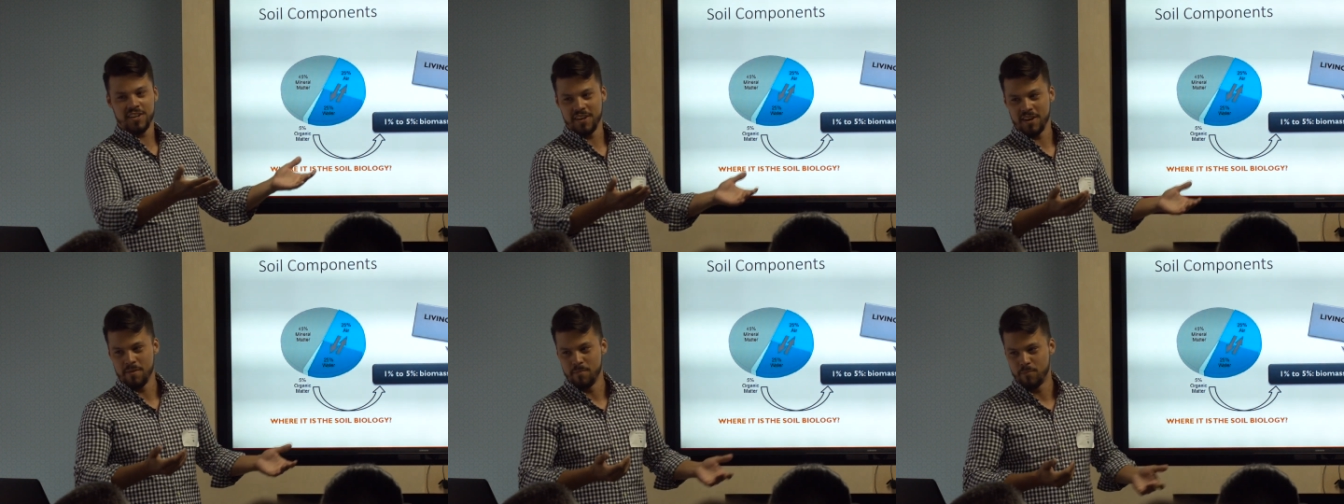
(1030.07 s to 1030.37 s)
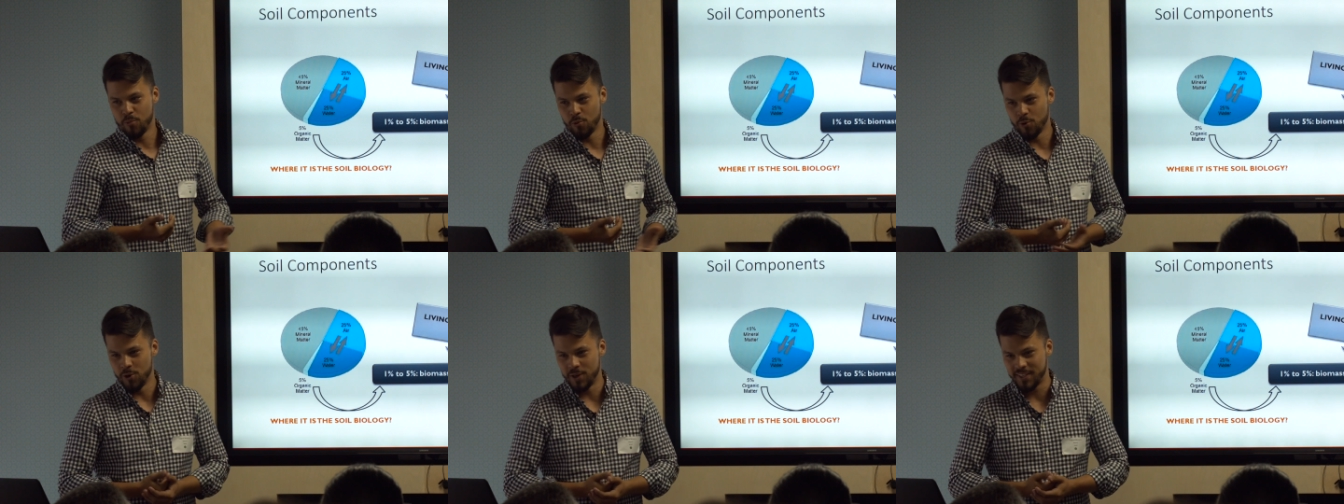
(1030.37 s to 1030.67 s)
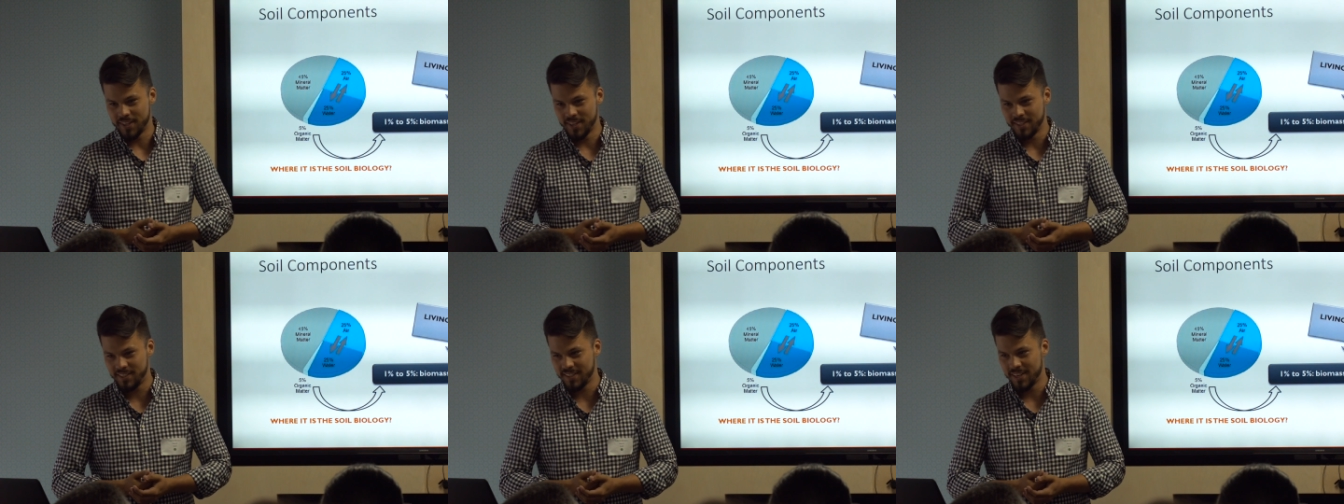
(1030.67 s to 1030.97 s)

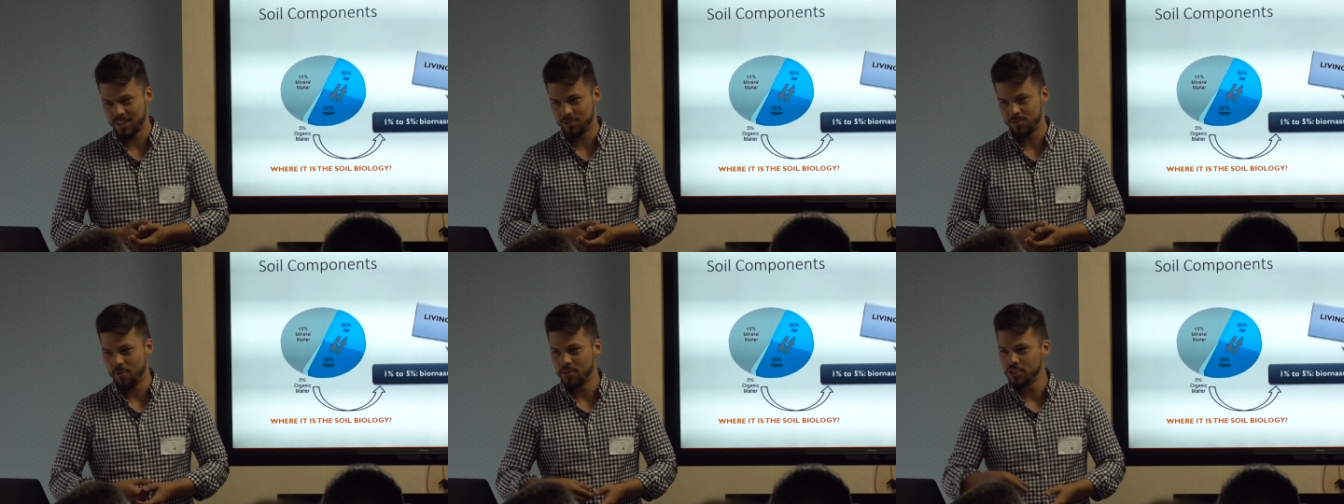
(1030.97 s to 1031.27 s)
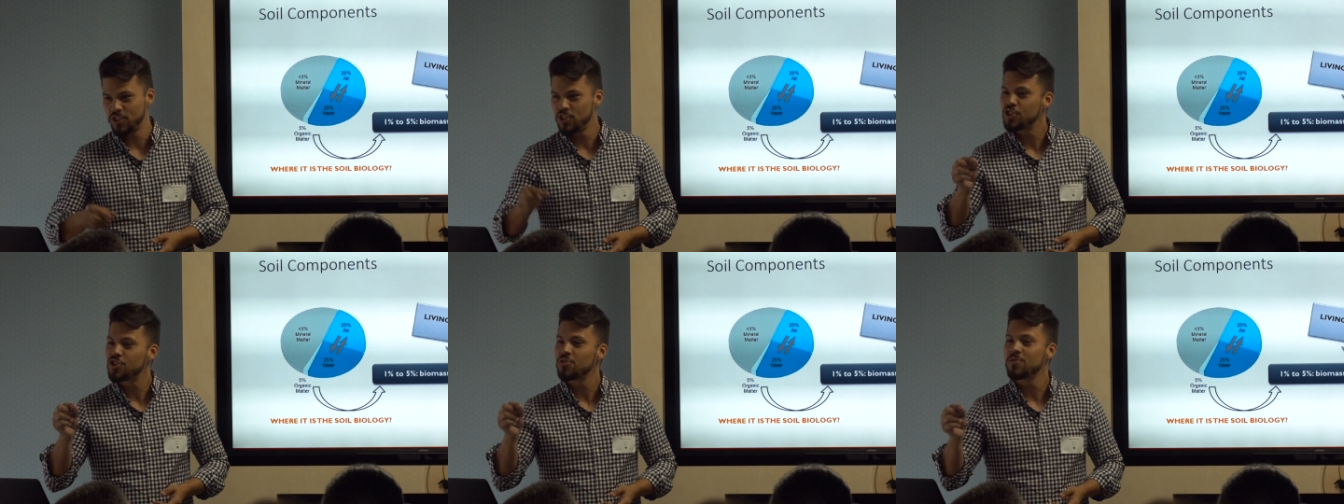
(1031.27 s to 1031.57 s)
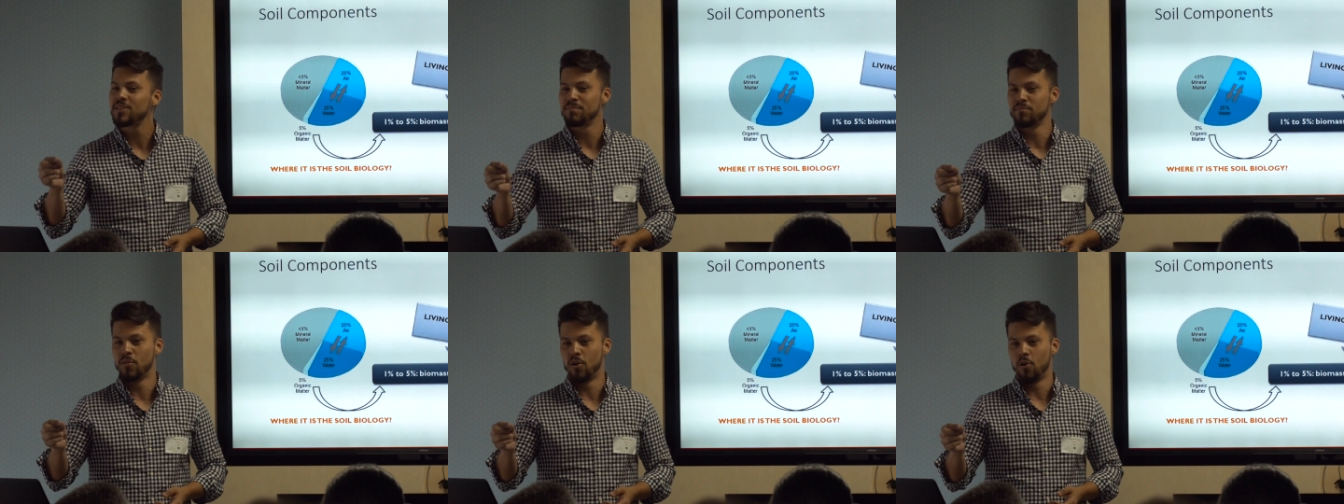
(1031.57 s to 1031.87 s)
importance as well. It's
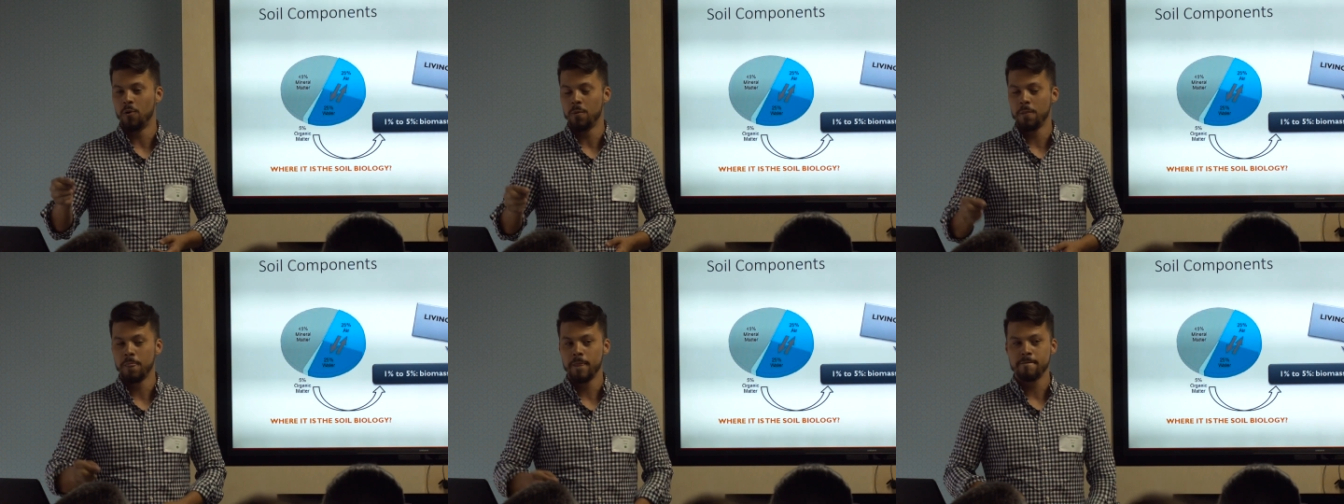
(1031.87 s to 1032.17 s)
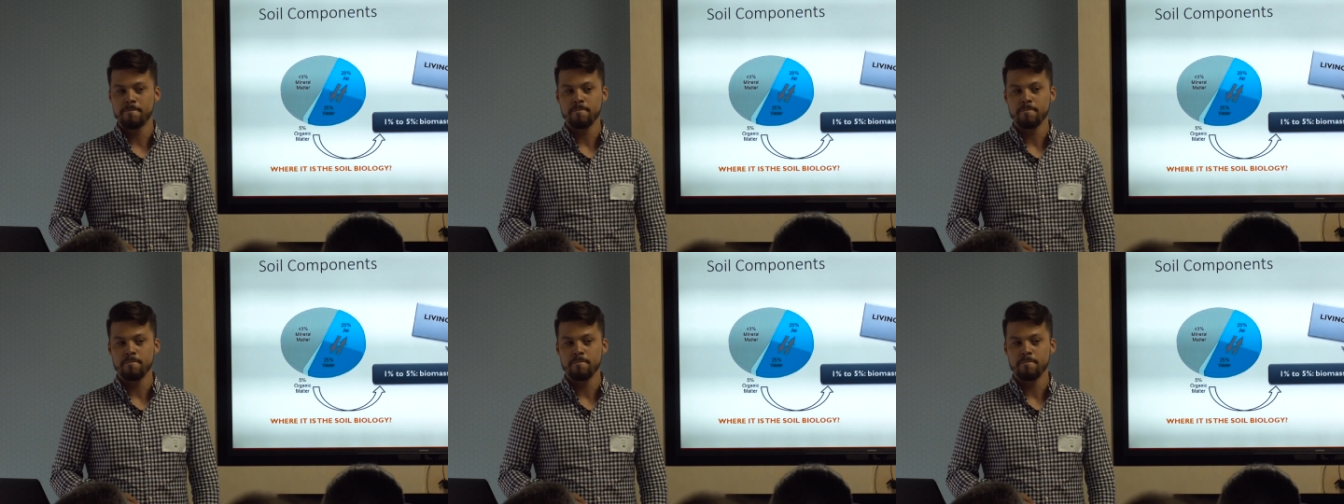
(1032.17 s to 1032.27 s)
too small.